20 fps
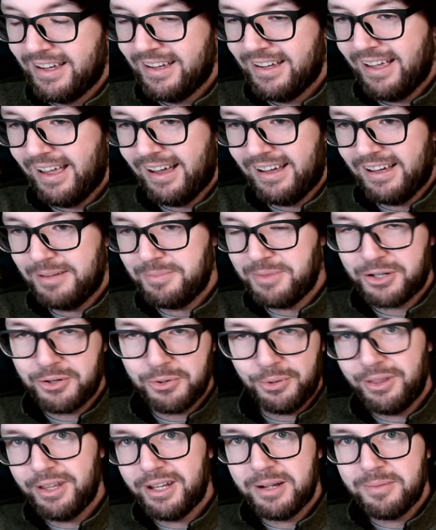The
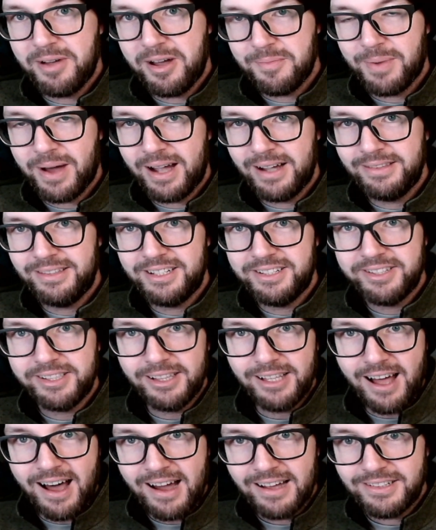cool thing about buying these
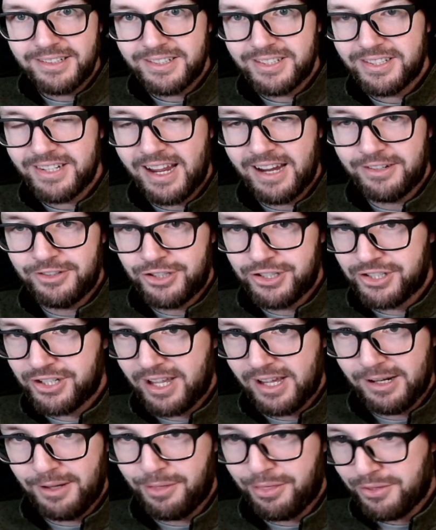lots and just
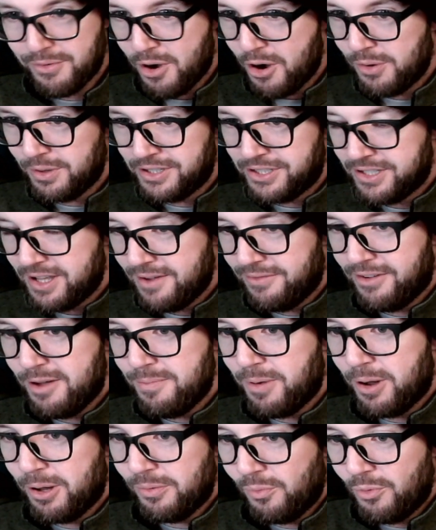kind of throwing stuff
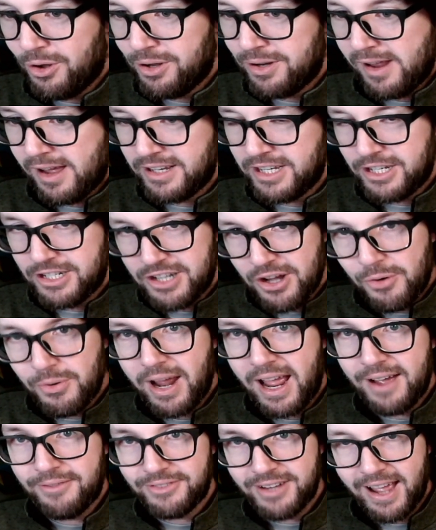up on Whatnot, you don't
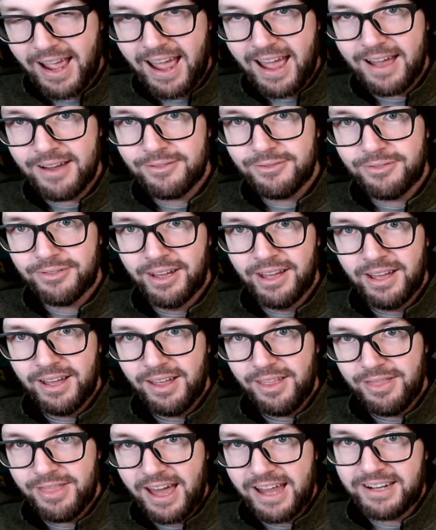have to have
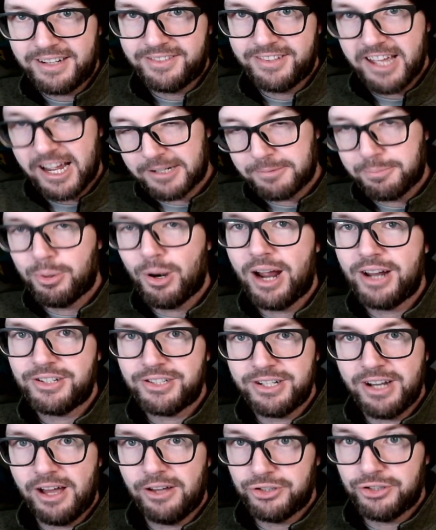that exact
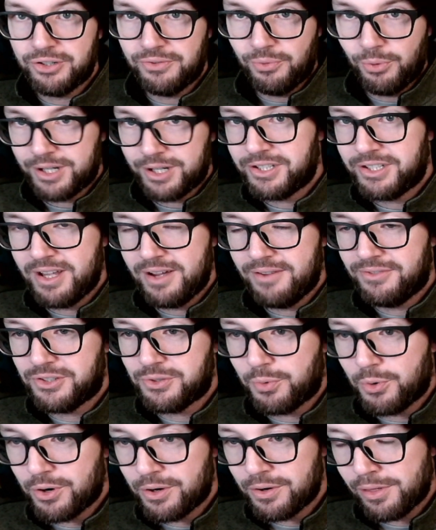price knowledge of what stuff
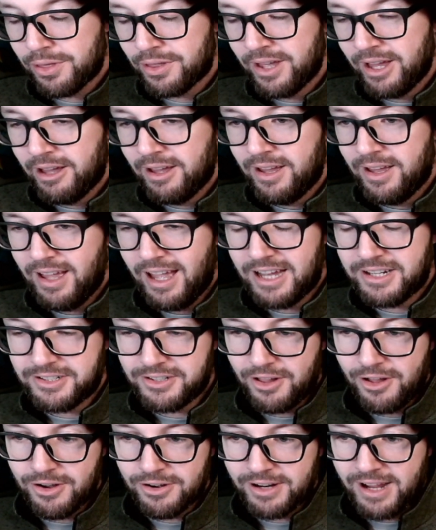is worth. As
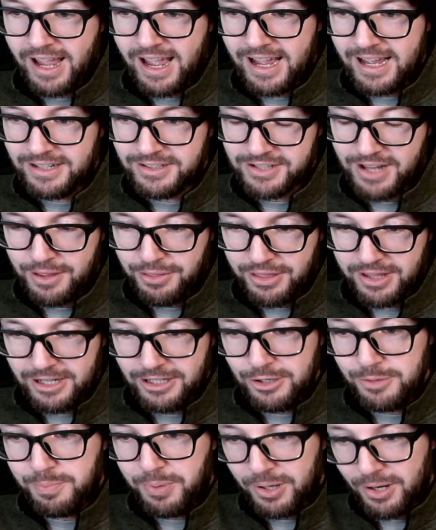long as I
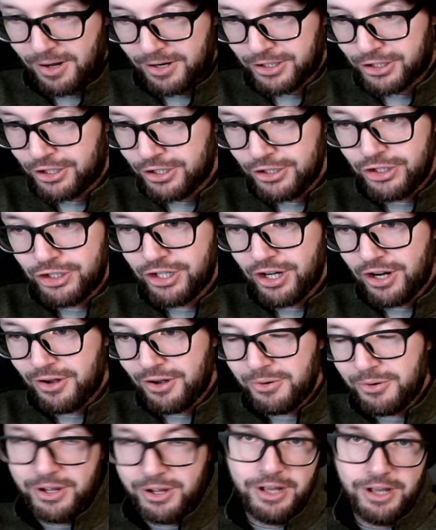think you put on a good
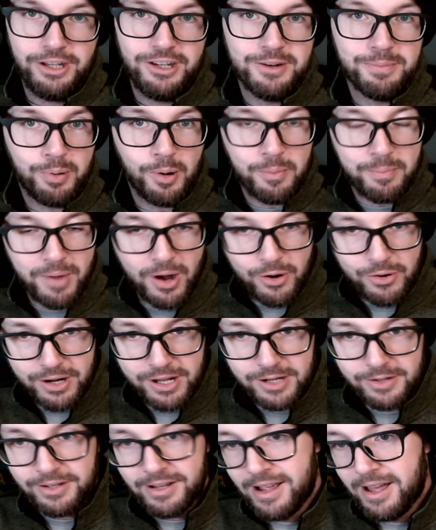show, you promote
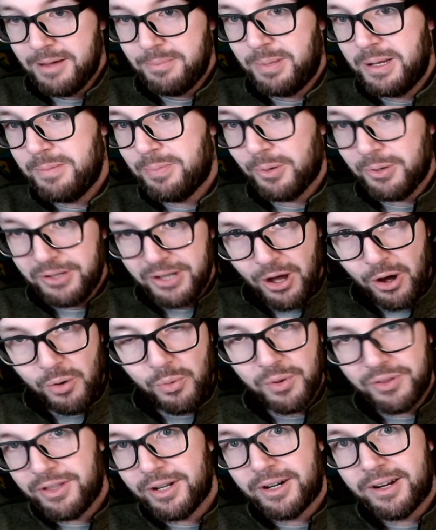it, people know
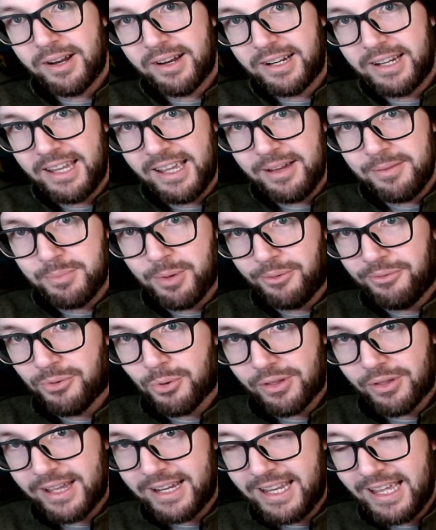what they're going to get
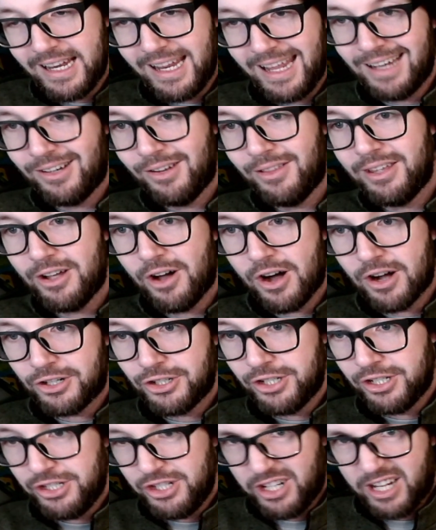before they get into the
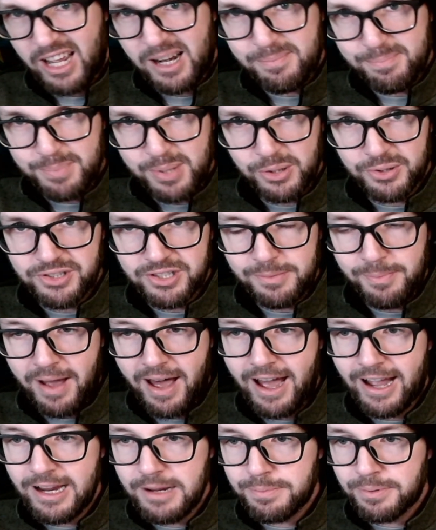auction, you kind of build some
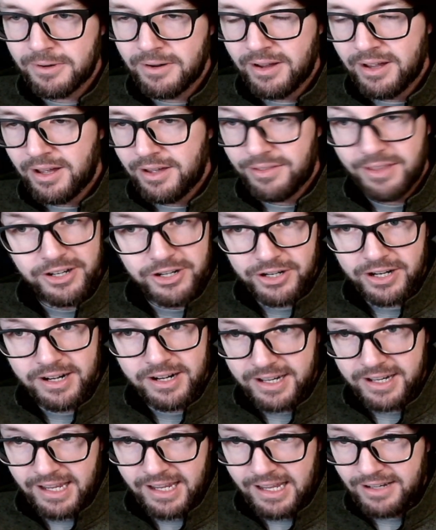hype, then you're going
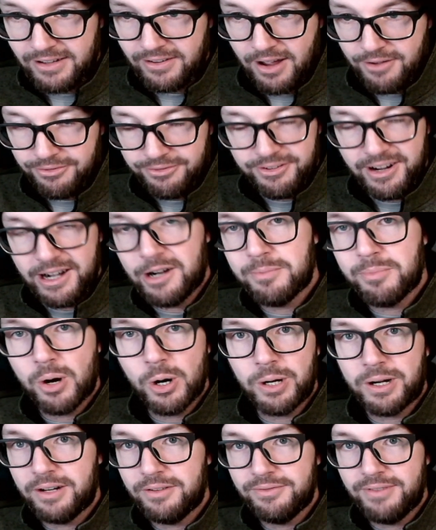to get a fair
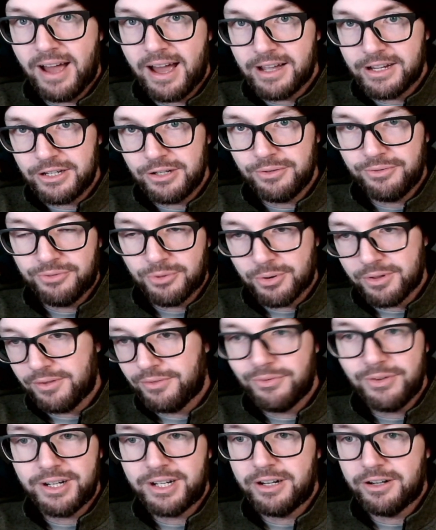market value for the
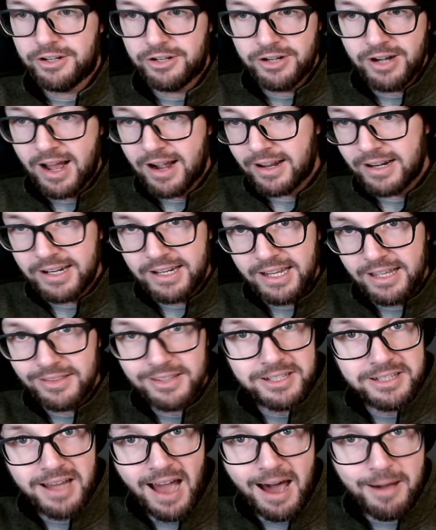figure. You're not going to get
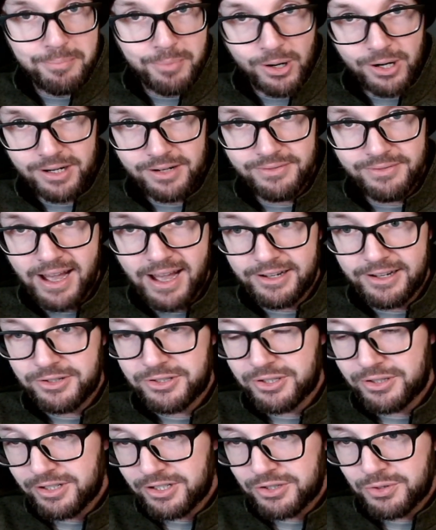the top market value.
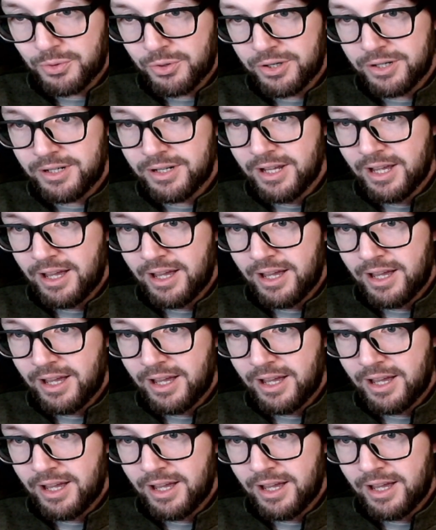So this one,